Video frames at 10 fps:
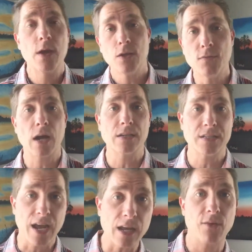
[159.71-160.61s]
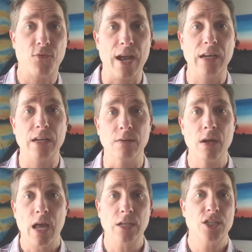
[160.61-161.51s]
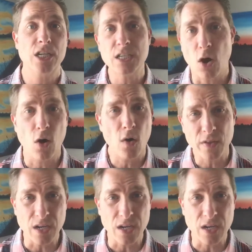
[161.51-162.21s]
You've got a second friend, and she's all